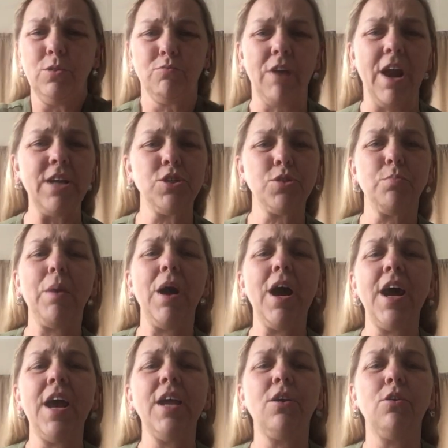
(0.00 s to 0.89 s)
and ride your
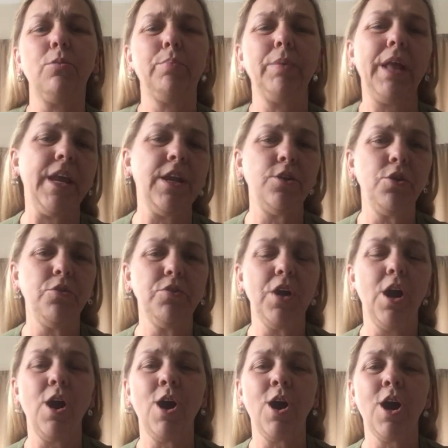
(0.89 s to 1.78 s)
bike or play in your
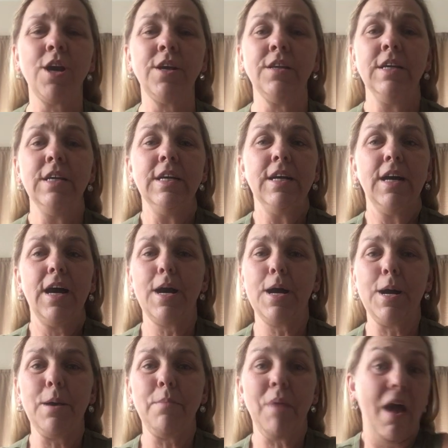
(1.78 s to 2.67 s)
yard.
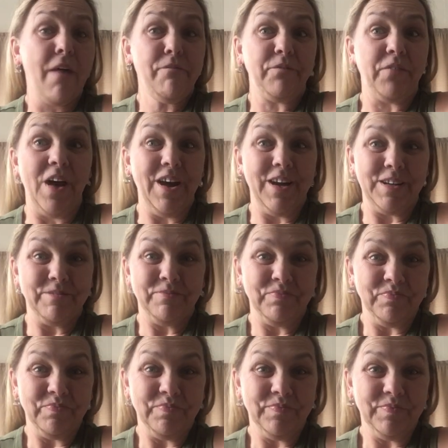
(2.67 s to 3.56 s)
Have fun.